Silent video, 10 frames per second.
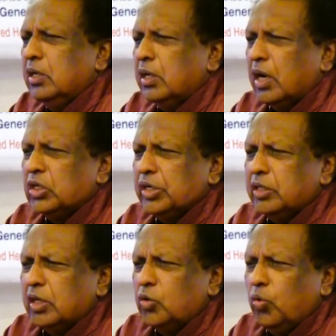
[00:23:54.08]

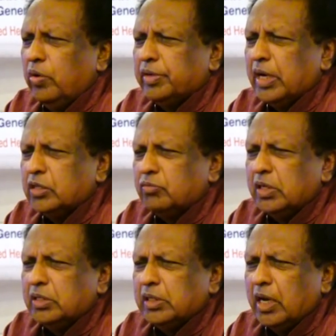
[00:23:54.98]
Russians and whoever else
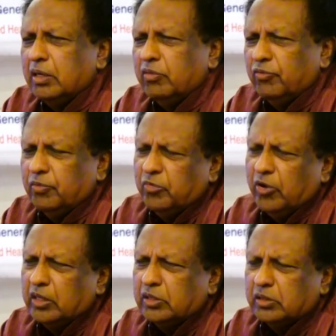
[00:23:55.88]

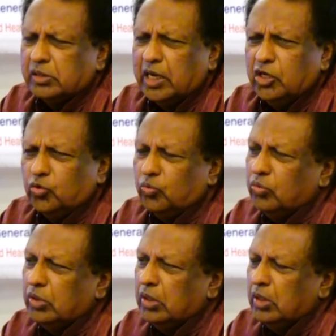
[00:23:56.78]
will sell you.
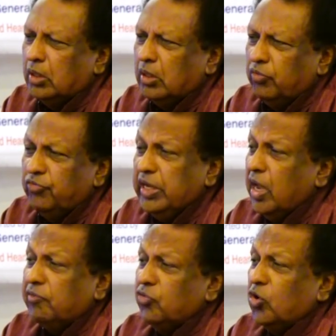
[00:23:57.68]
We
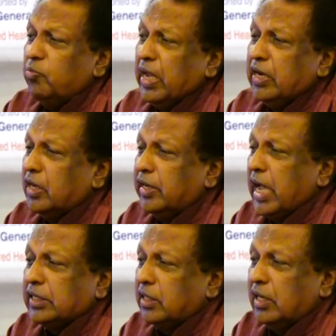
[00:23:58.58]
have not made a
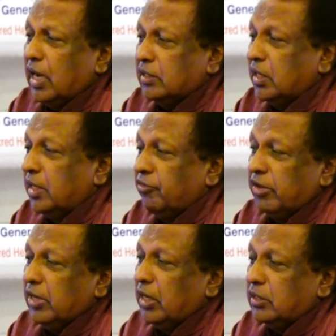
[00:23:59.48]
reactor in the last
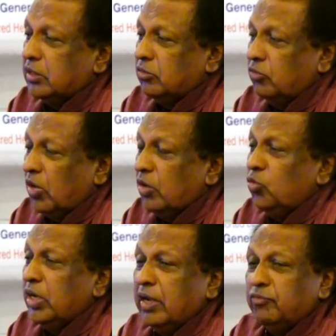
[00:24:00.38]
35 years. What
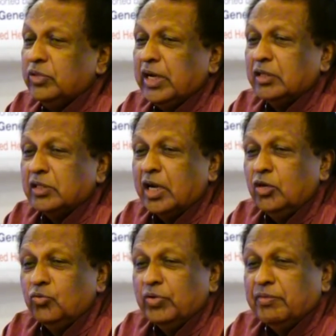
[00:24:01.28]
do I have to sell
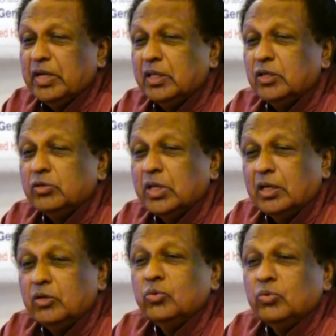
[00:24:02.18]
you? We have nothing to
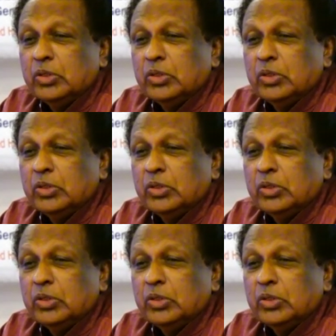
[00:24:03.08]
sell you.